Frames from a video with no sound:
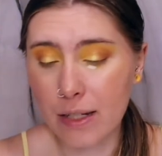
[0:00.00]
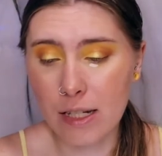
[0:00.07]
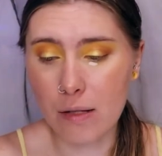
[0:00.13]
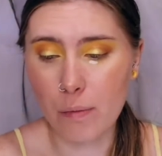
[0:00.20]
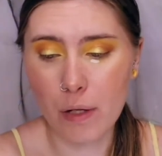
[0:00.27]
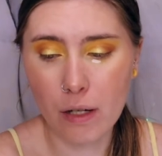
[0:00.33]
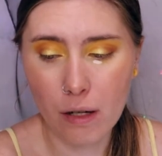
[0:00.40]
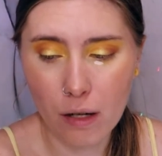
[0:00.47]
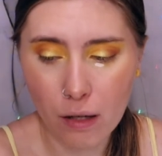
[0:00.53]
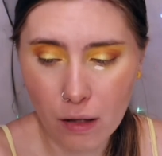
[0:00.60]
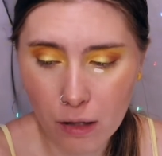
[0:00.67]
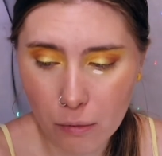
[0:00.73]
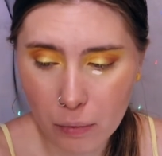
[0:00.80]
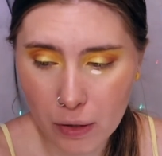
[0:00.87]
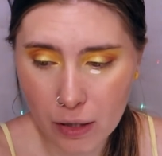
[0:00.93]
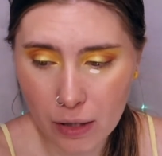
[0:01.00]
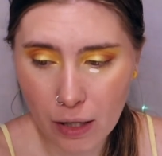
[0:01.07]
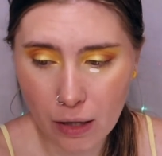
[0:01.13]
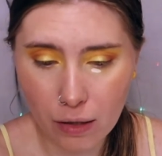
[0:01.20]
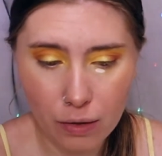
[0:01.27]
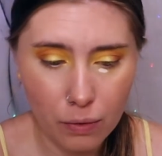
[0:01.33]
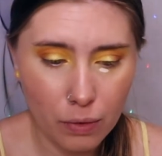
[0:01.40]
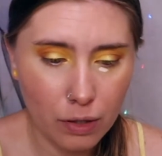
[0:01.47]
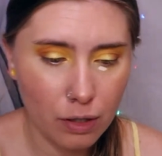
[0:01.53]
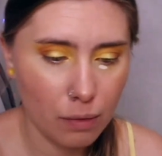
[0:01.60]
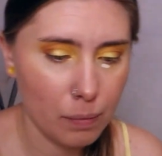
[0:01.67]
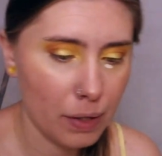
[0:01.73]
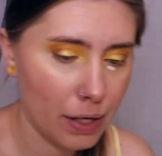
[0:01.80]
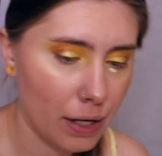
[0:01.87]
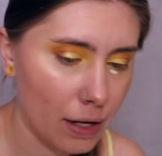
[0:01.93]
smear a little bit of yellow under
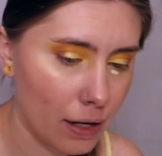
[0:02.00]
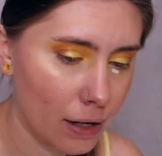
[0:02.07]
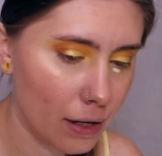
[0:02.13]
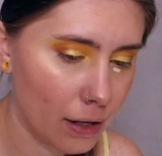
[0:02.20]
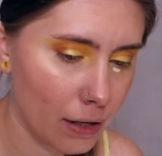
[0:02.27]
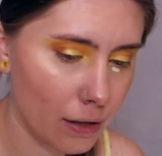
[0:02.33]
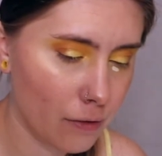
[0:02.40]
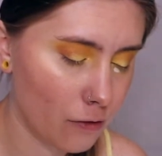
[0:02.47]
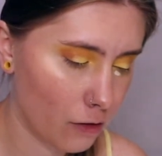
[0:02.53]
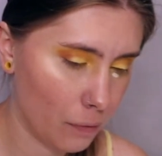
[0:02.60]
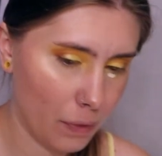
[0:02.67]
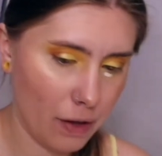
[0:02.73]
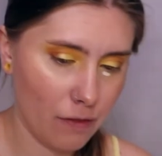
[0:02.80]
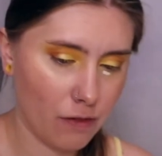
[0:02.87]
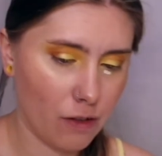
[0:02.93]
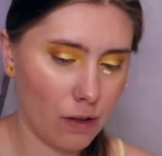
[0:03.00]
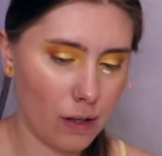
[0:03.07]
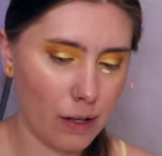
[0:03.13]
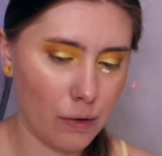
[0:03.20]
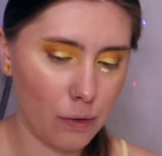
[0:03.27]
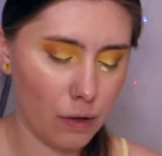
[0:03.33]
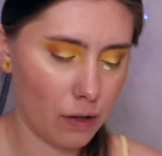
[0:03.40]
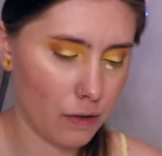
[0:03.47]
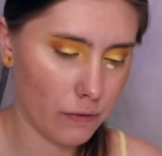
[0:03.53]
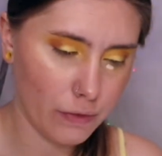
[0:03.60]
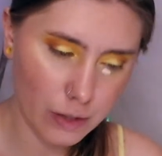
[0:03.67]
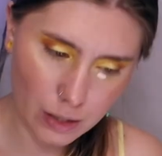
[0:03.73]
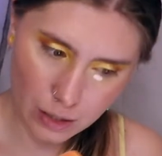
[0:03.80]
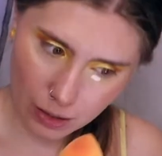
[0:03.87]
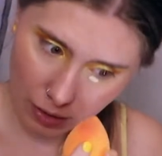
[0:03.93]
my eye from that fallout of
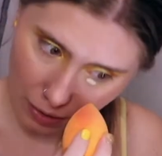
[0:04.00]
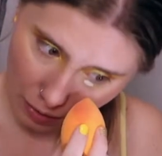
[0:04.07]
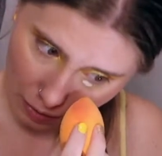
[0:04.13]
the